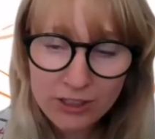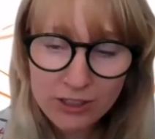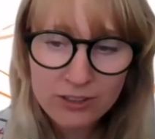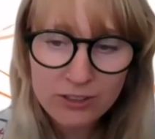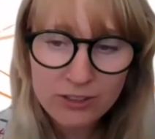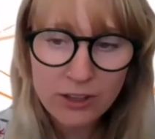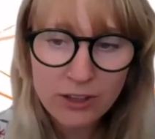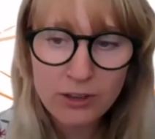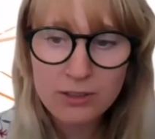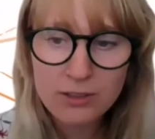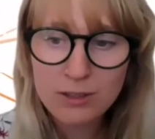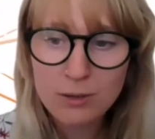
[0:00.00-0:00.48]
There's
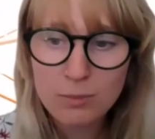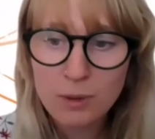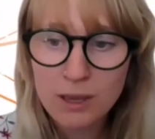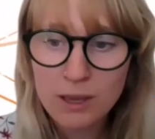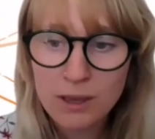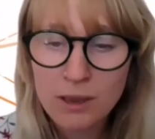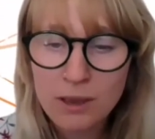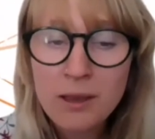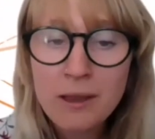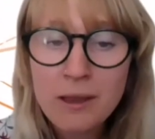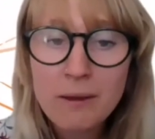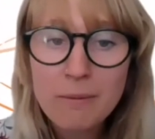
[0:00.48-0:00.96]
going to
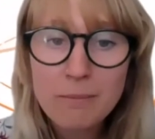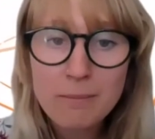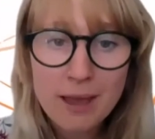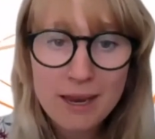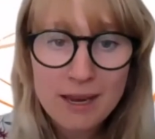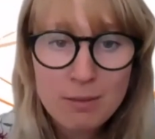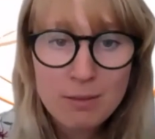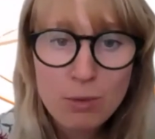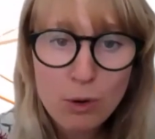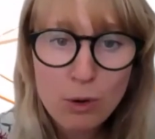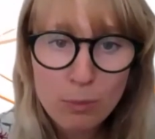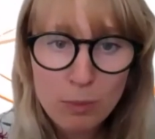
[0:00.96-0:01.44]
be
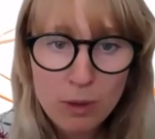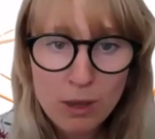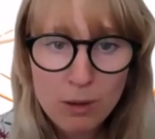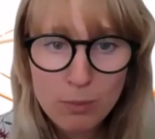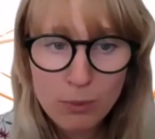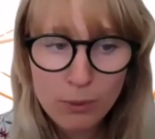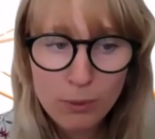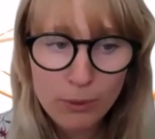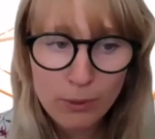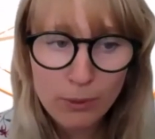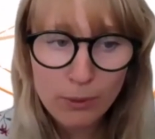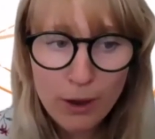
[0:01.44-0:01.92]
many more
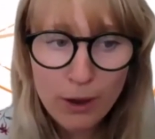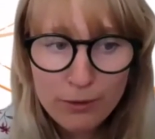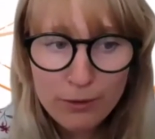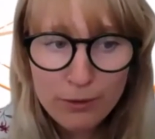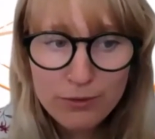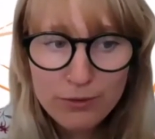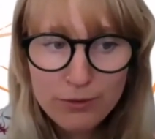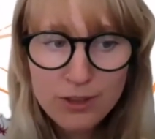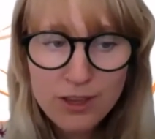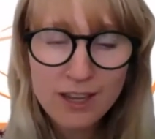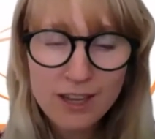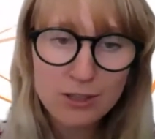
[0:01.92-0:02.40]
people over
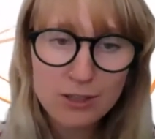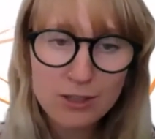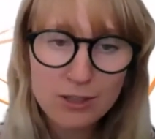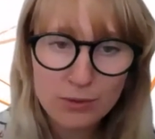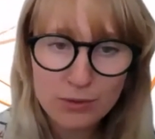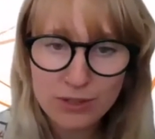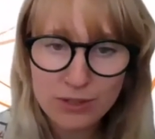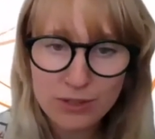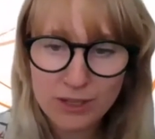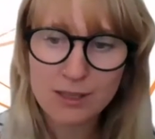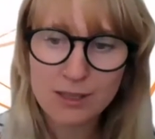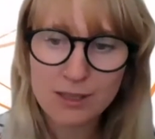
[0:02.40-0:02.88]
the age of
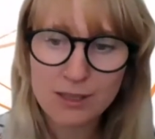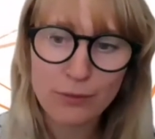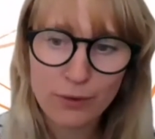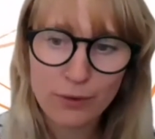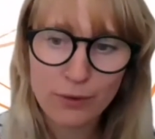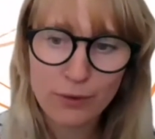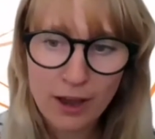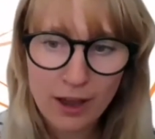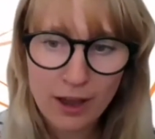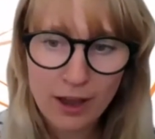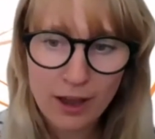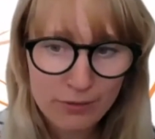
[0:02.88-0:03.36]

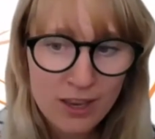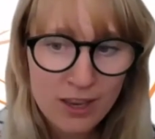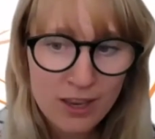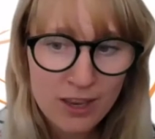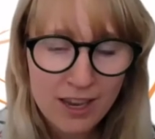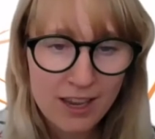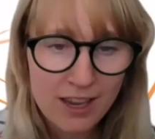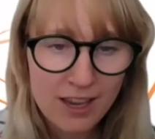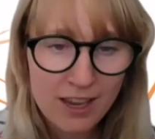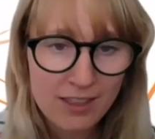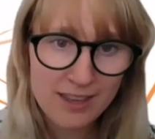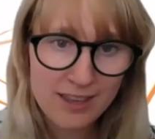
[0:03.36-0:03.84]
65
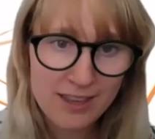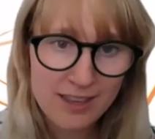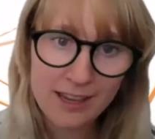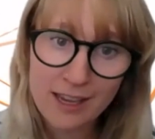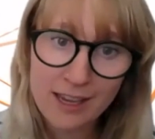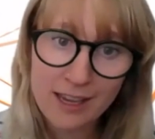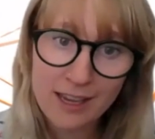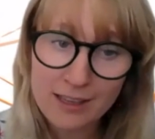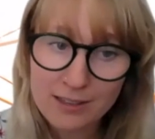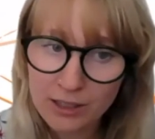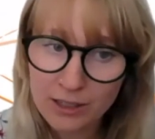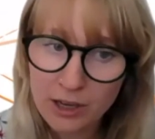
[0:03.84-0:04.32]
in the
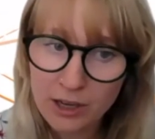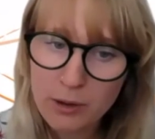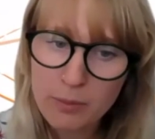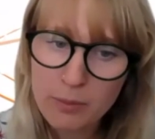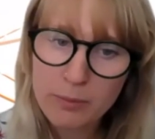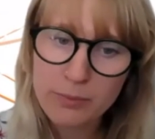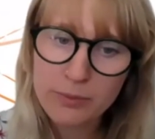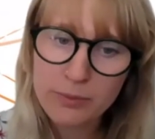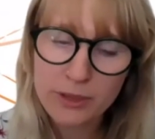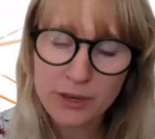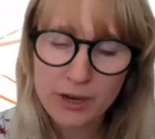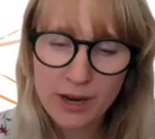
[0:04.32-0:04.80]
decades to
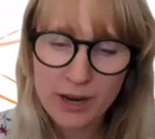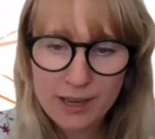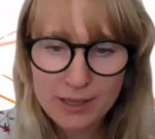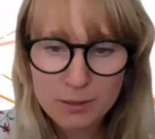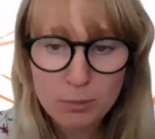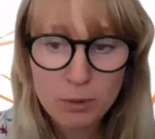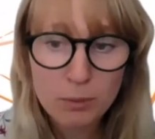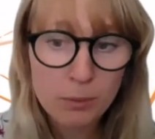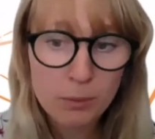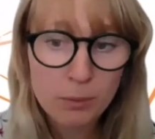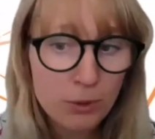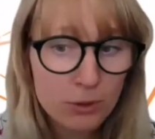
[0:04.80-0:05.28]
come than has
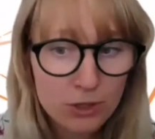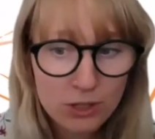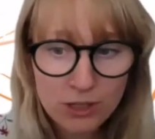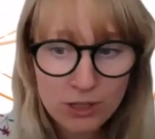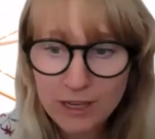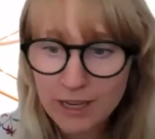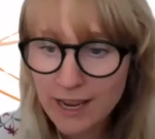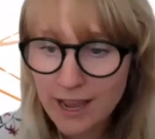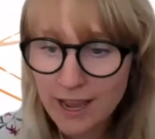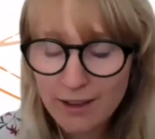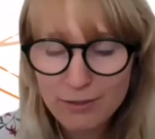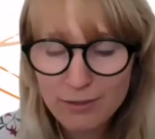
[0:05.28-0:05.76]

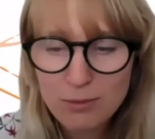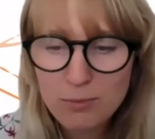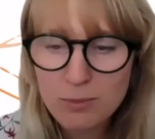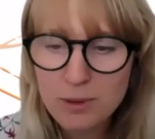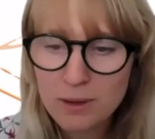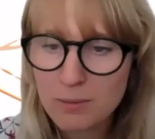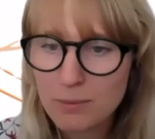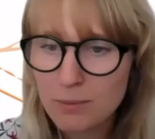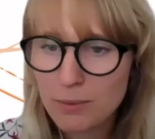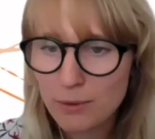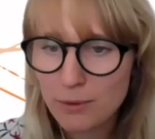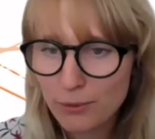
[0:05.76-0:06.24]
proportionally ever
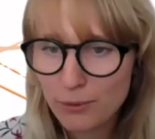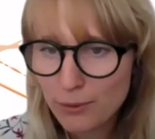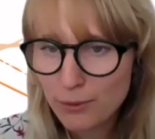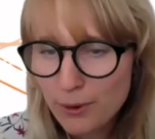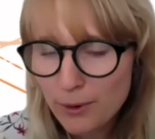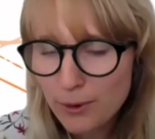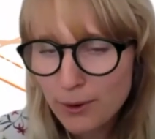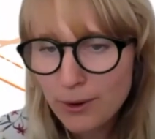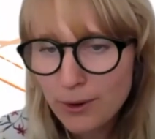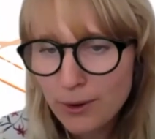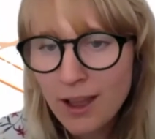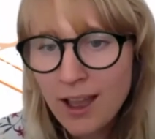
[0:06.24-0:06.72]
been
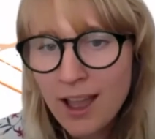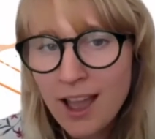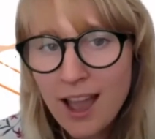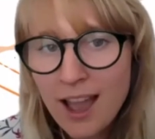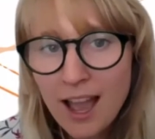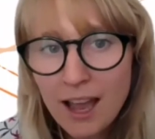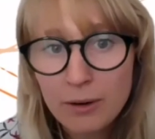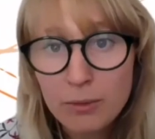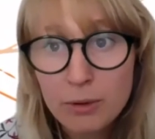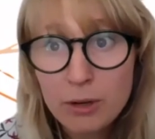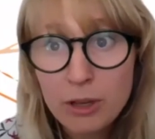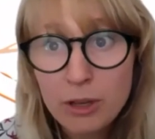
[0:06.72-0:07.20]
before.
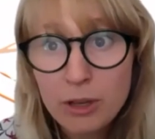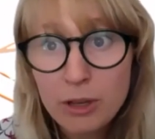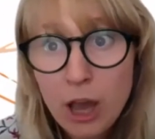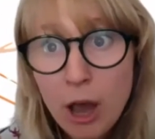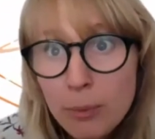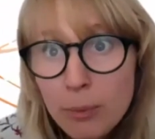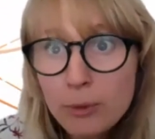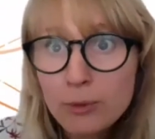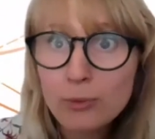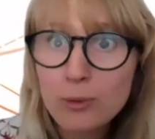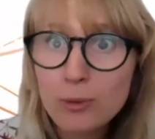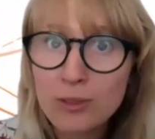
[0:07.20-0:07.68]
And
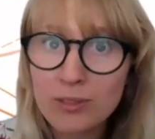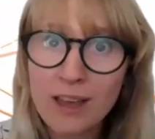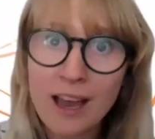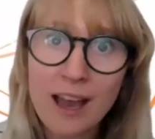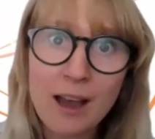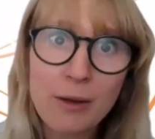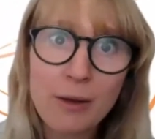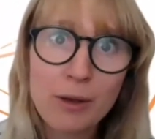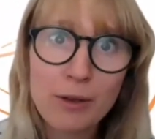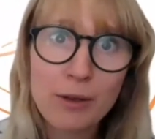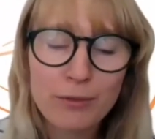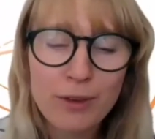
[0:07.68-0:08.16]
coupled with
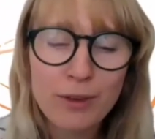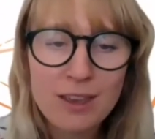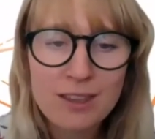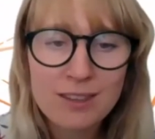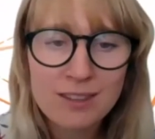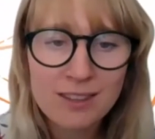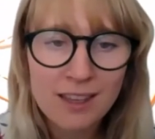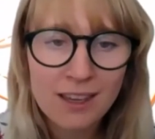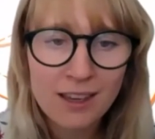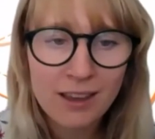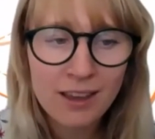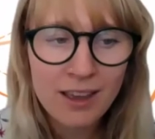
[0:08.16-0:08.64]
that, we're
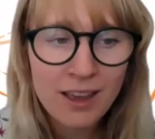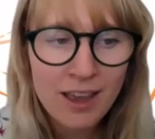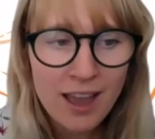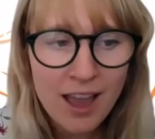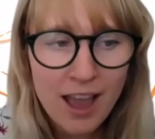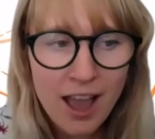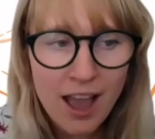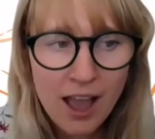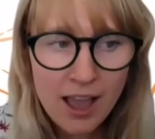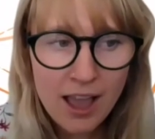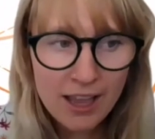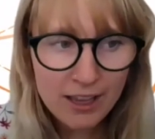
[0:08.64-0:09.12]
facing
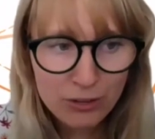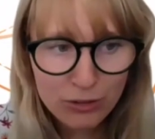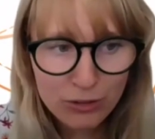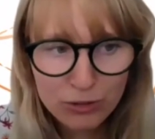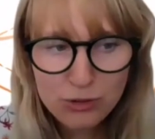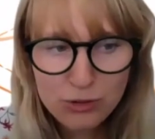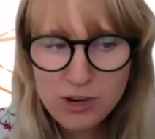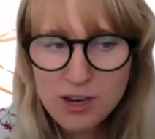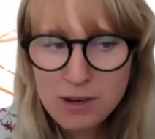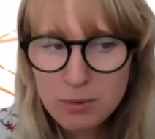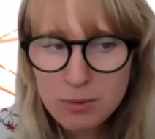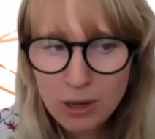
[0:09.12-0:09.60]

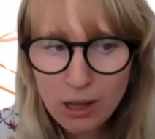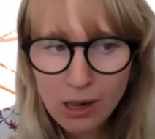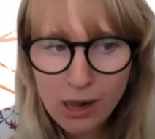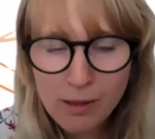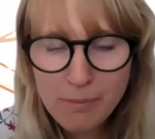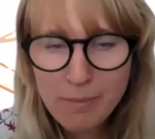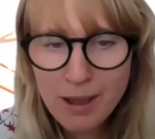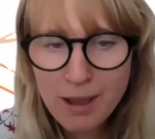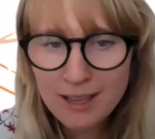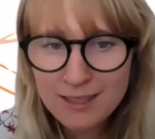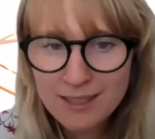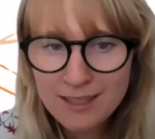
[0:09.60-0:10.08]
extreme
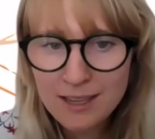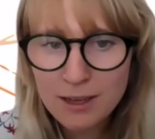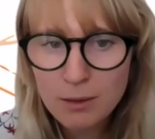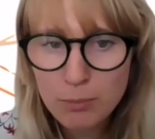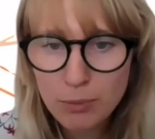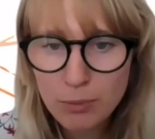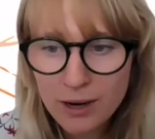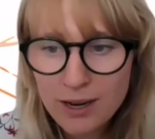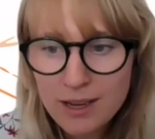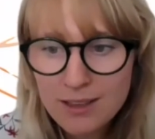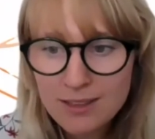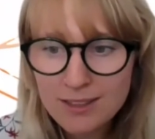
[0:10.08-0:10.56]
climatic
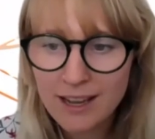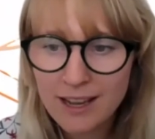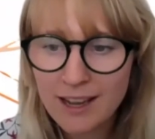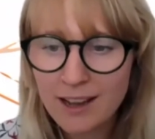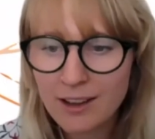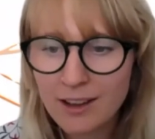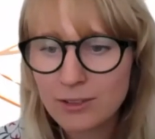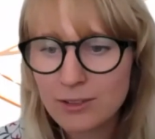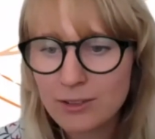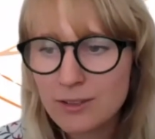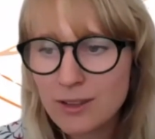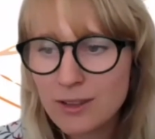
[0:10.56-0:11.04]

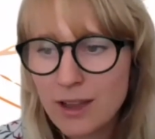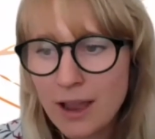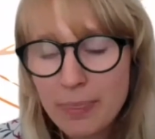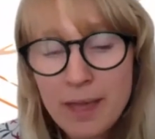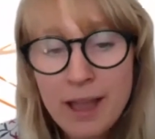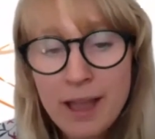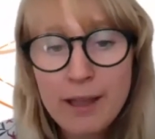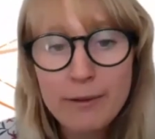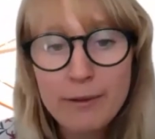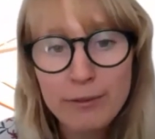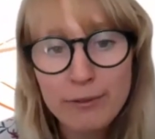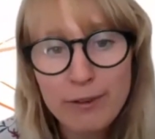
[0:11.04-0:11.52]
breakdown, and
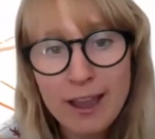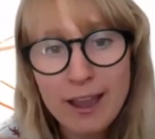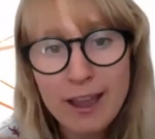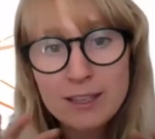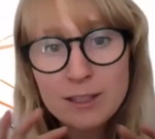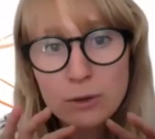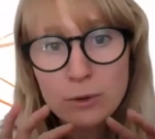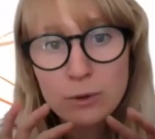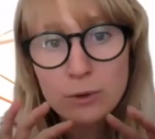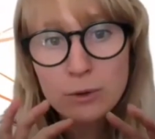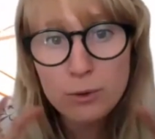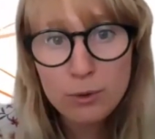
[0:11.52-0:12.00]
that
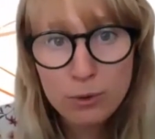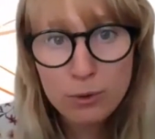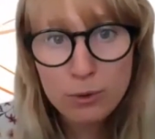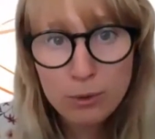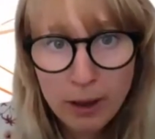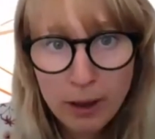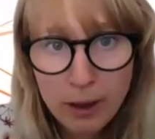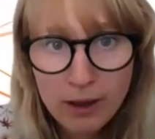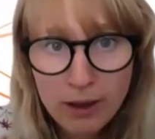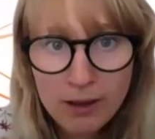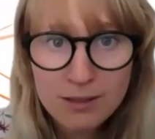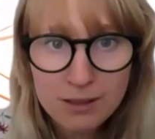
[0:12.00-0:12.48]
affects all
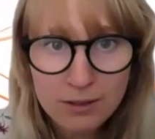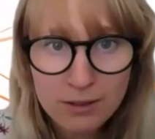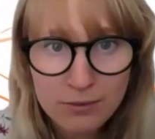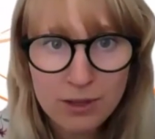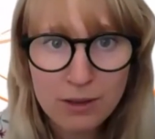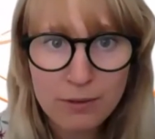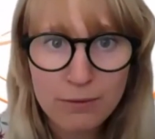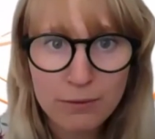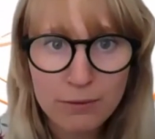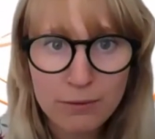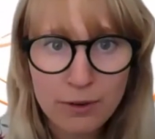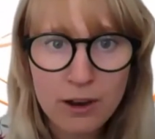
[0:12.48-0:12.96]
parts of
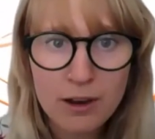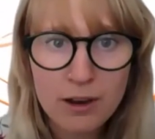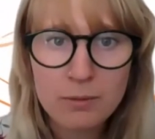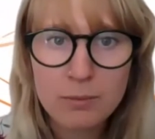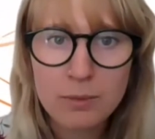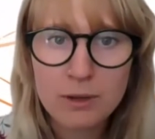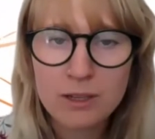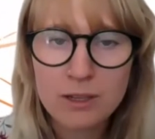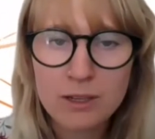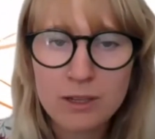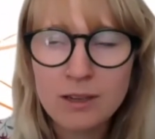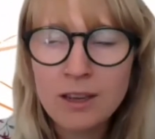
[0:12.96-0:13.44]
the
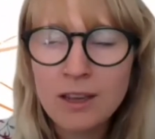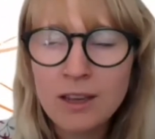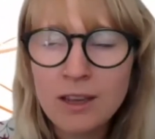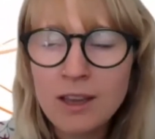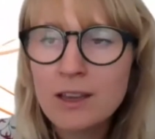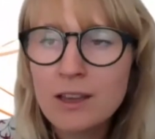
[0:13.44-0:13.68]
environment.